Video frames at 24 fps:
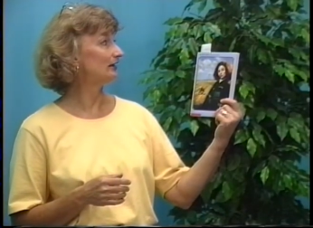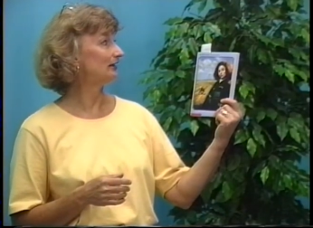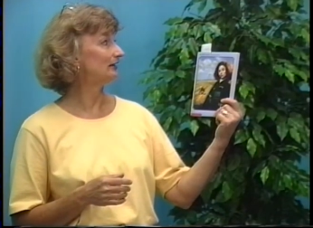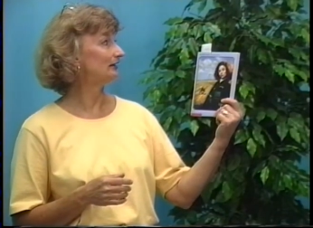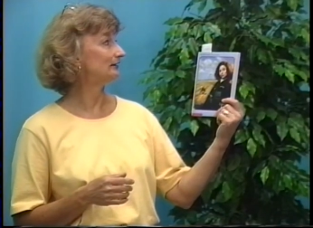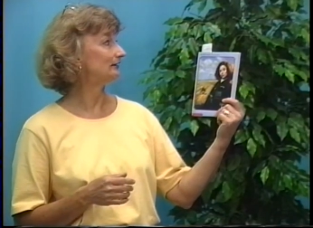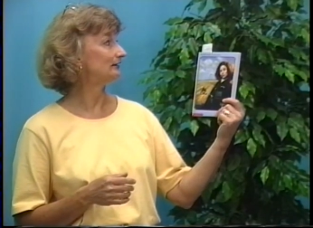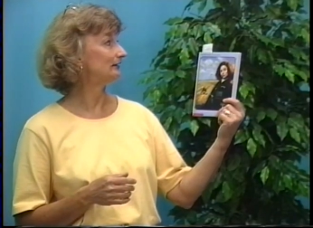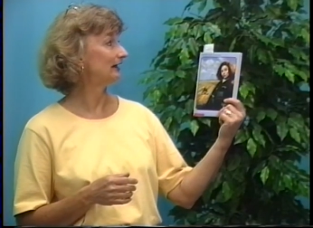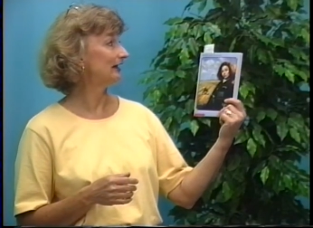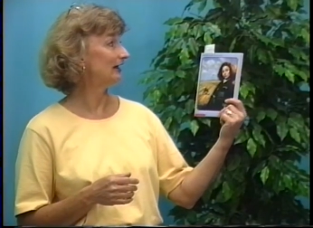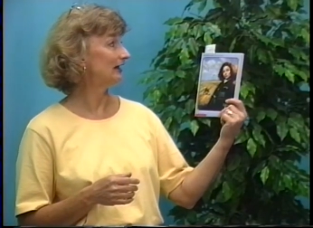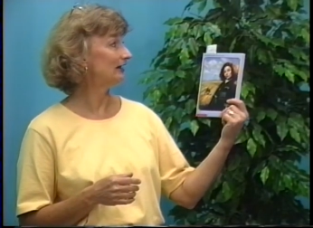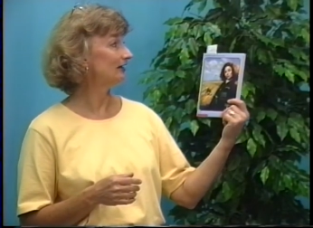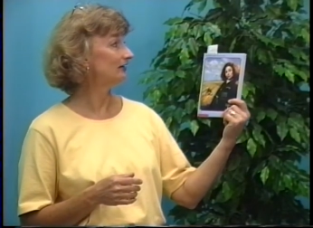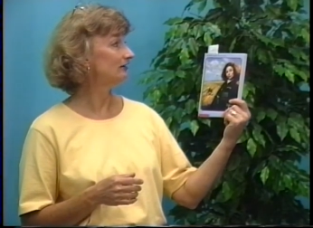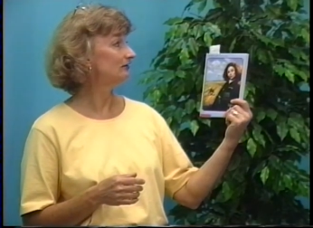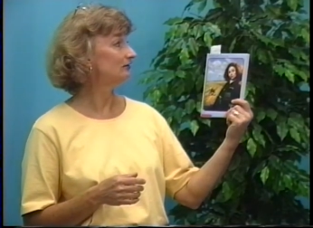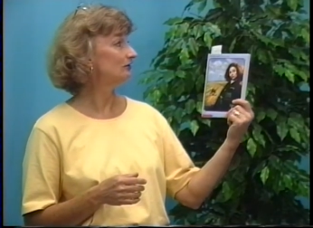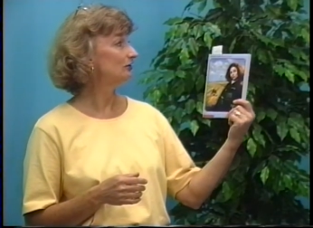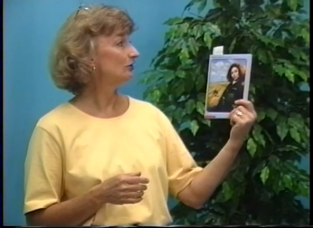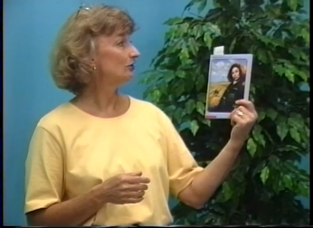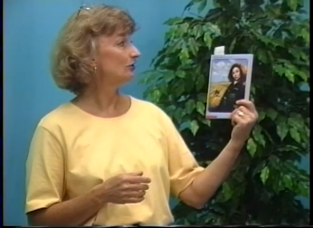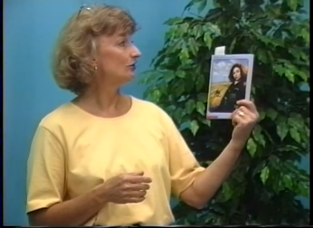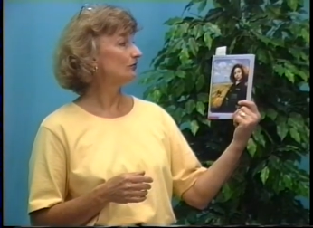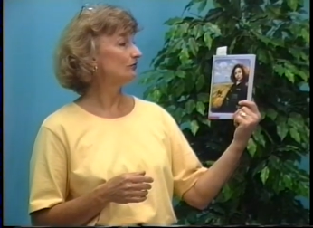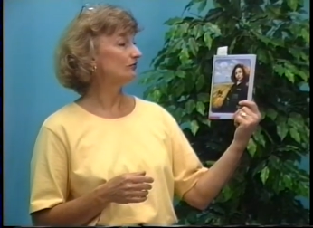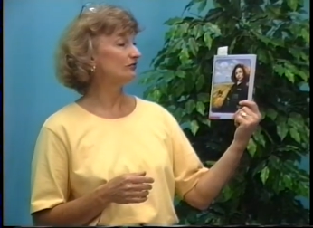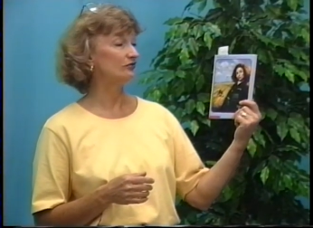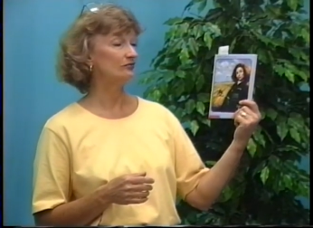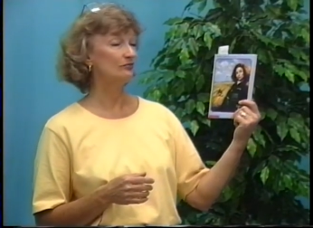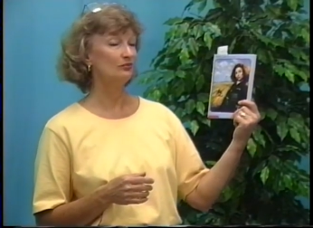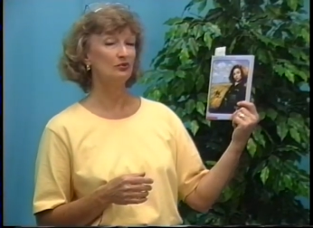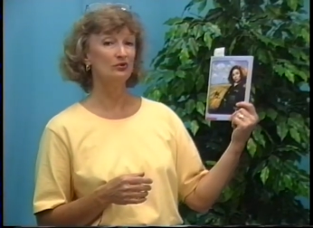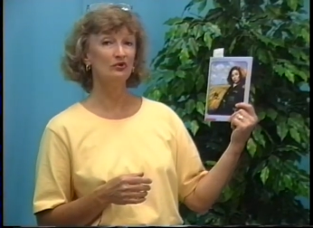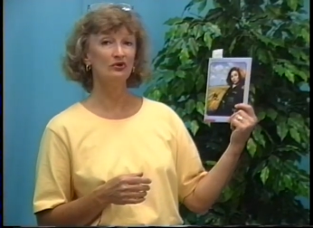uh, Hannah, who was
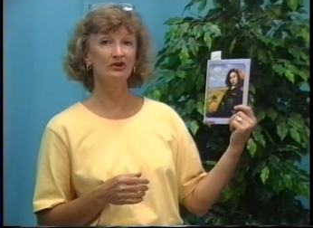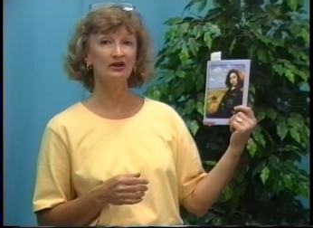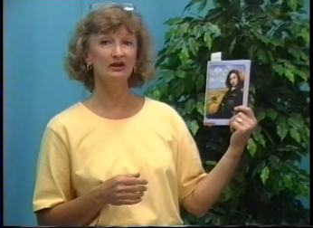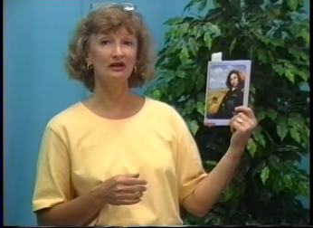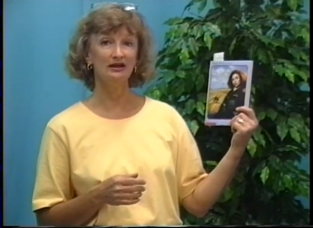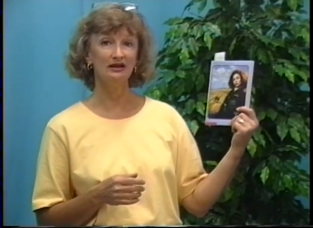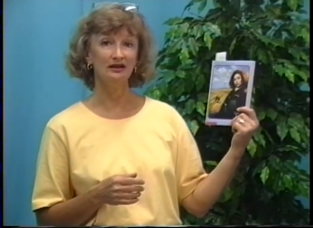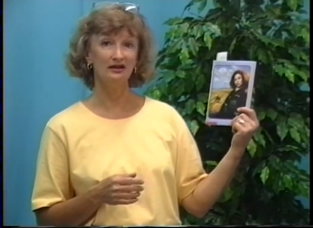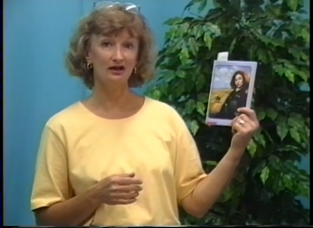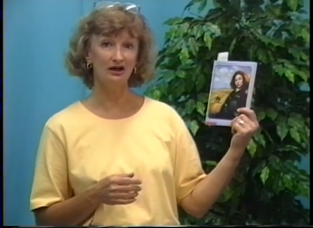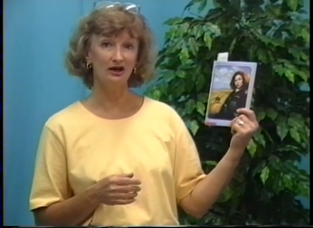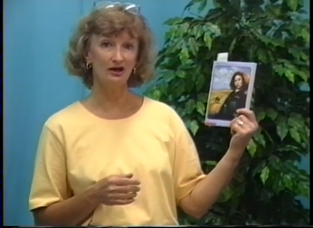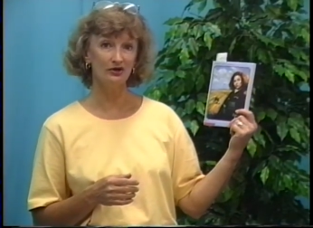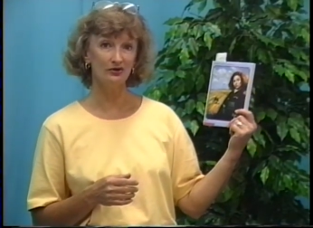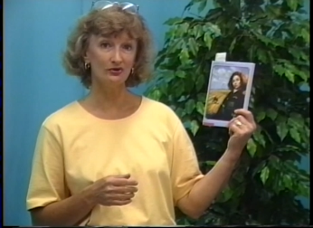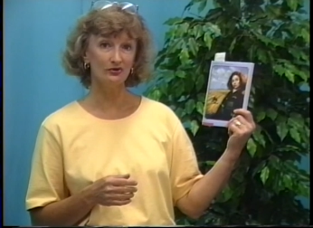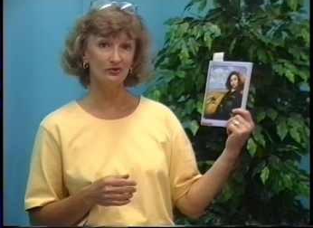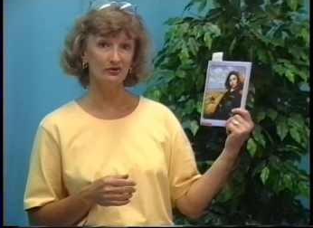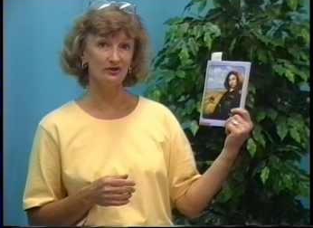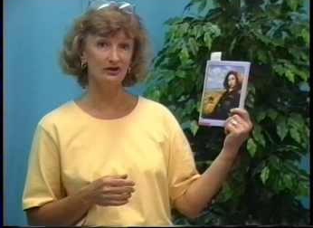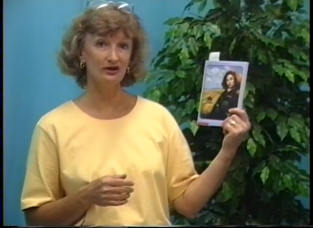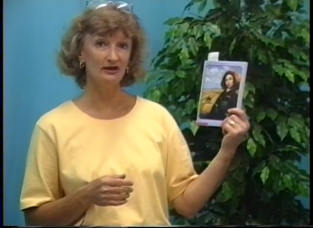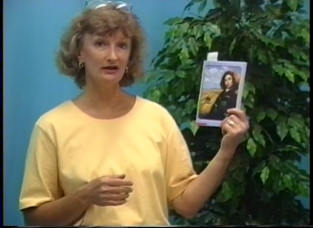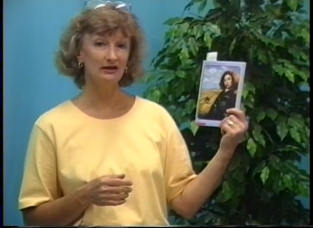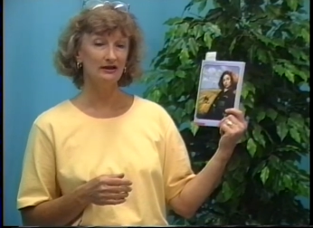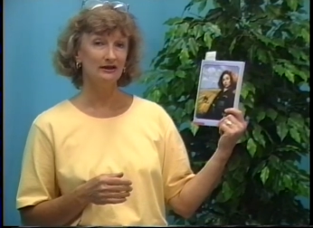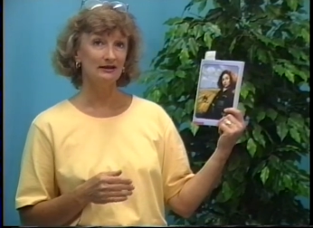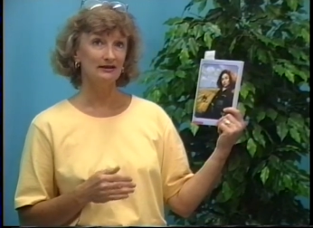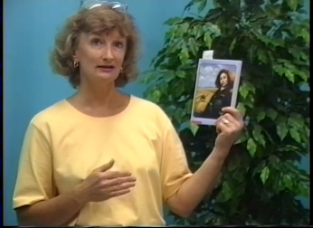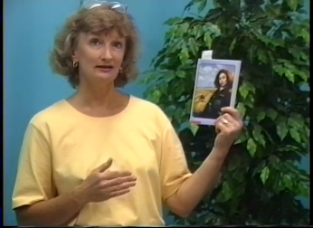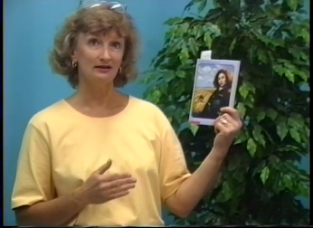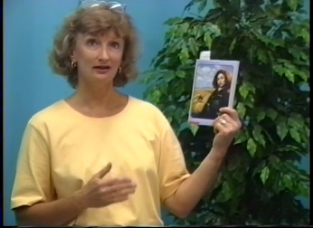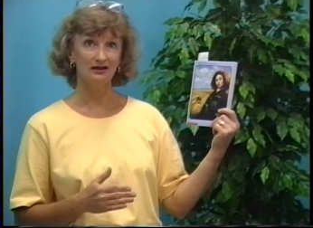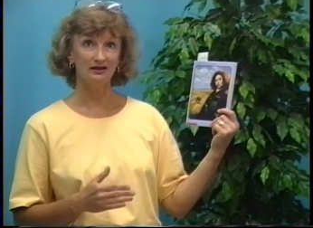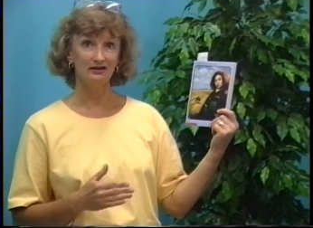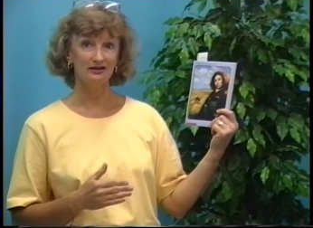born in Hungary
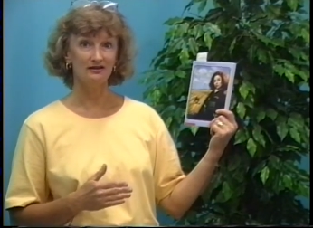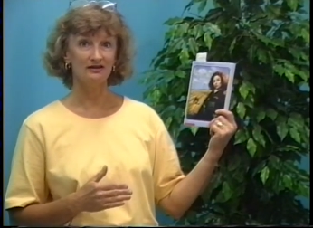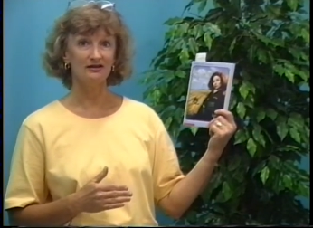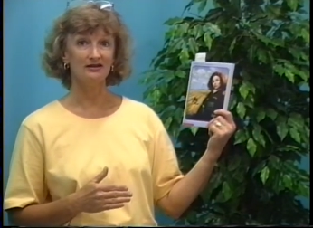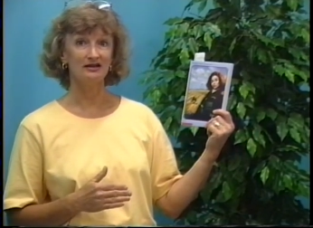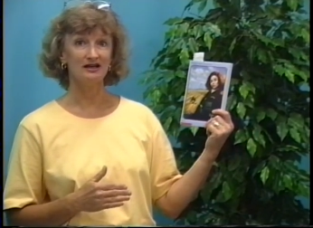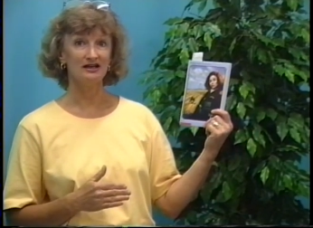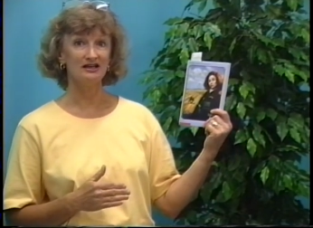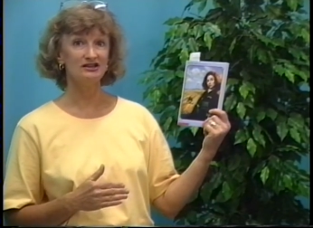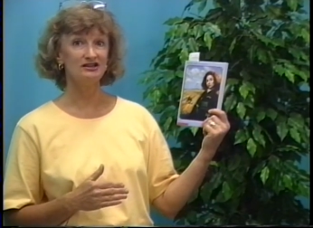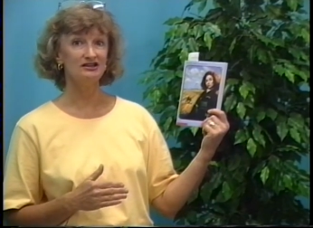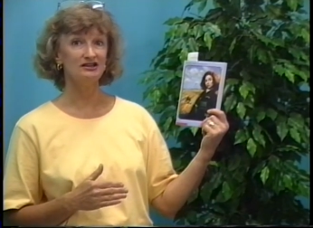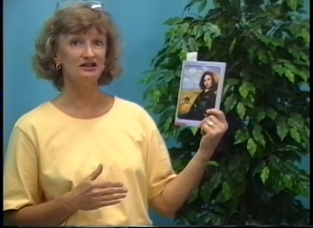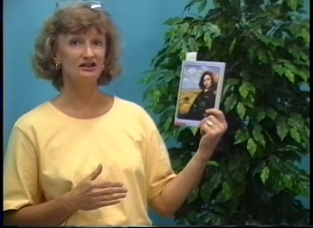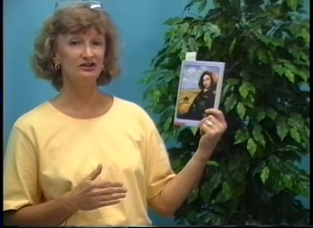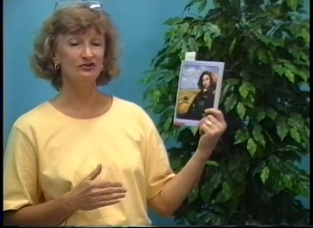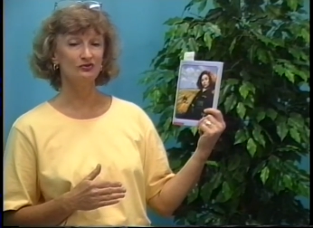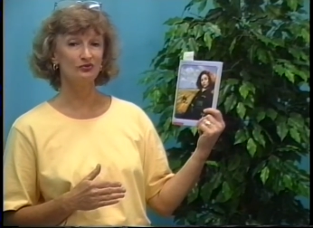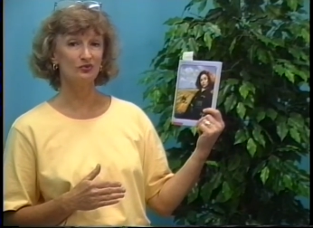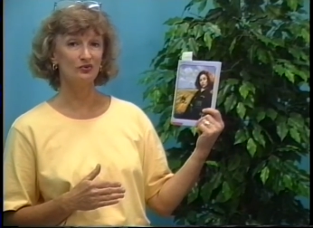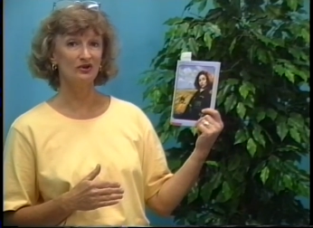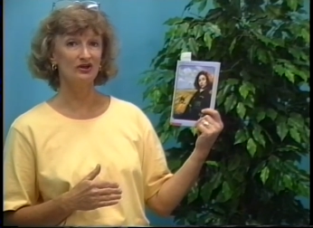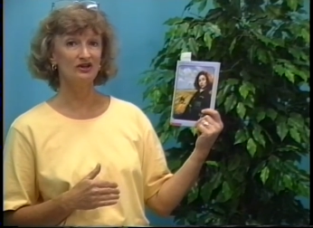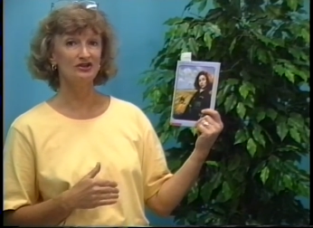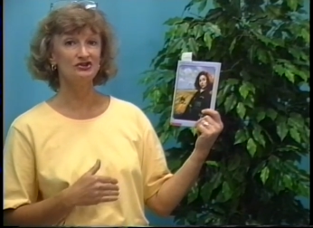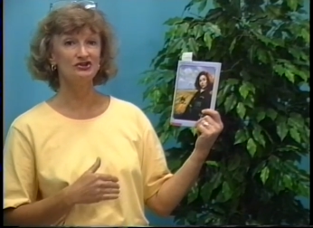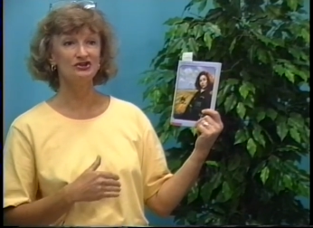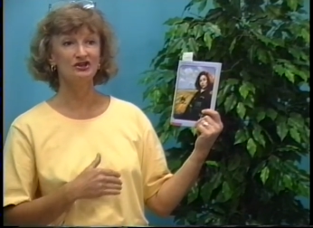like in the 1920s.